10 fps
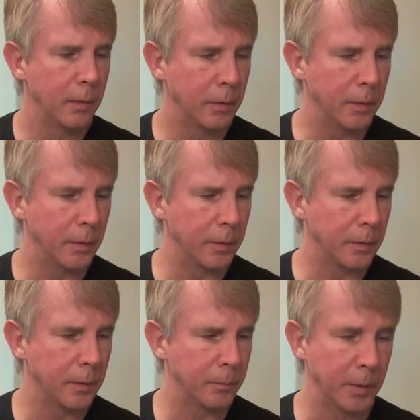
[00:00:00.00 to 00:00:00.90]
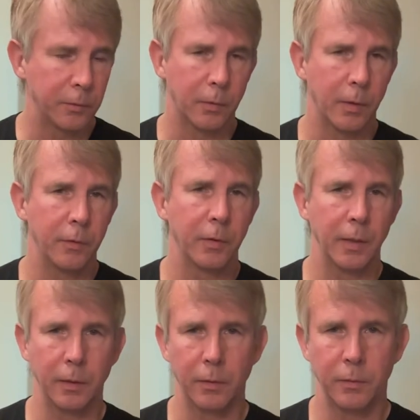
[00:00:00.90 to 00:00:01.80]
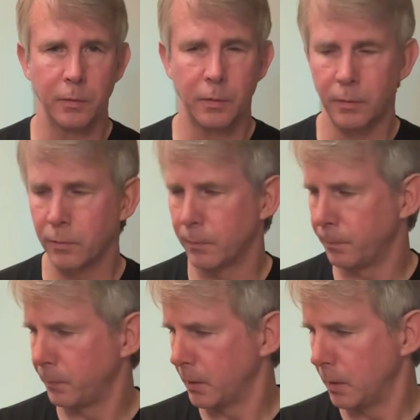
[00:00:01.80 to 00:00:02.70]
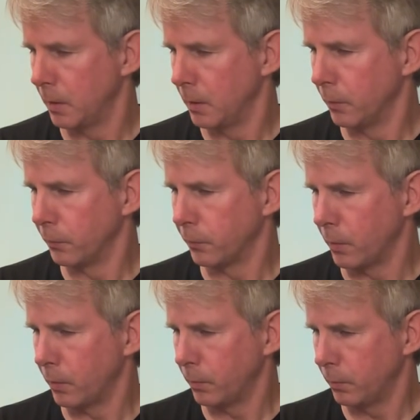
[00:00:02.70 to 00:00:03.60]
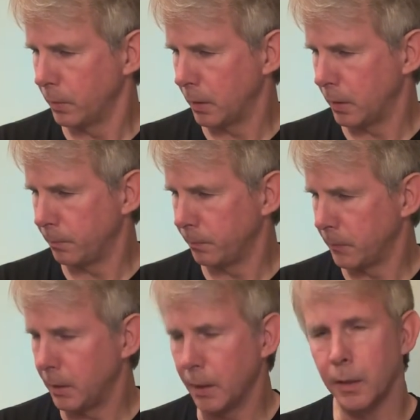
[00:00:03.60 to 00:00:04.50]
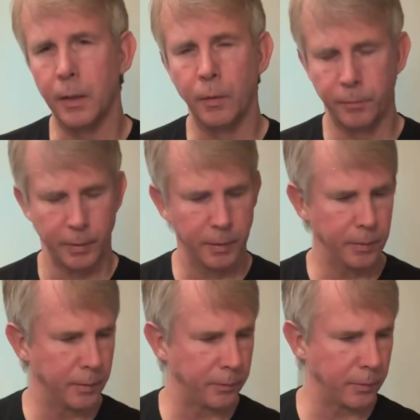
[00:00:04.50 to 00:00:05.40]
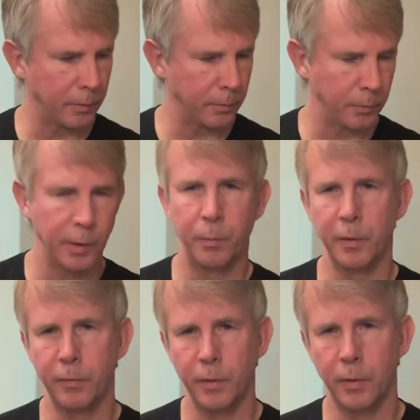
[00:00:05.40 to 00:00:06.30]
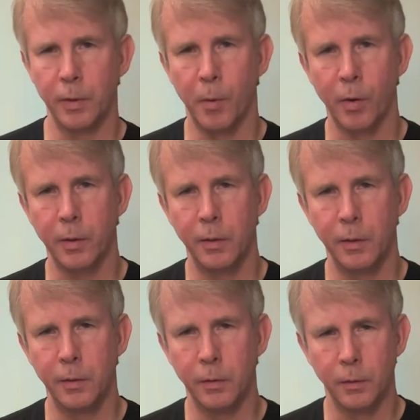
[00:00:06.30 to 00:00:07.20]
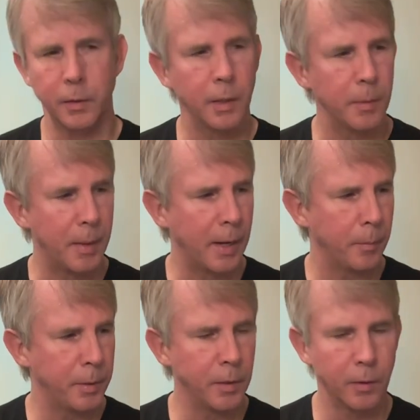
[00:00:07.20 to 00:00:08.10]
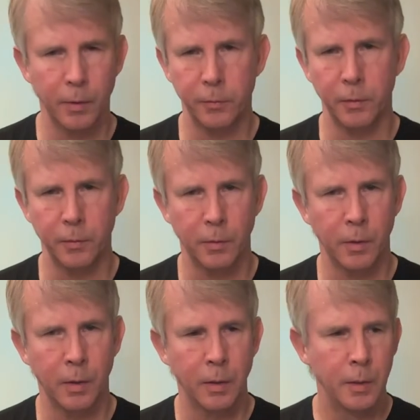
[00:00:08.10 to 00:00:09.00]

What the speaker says: and makes great sounding guitars. So yeah, hopefully this will help you if you're in the market and you're looking to buy a PRS guitar.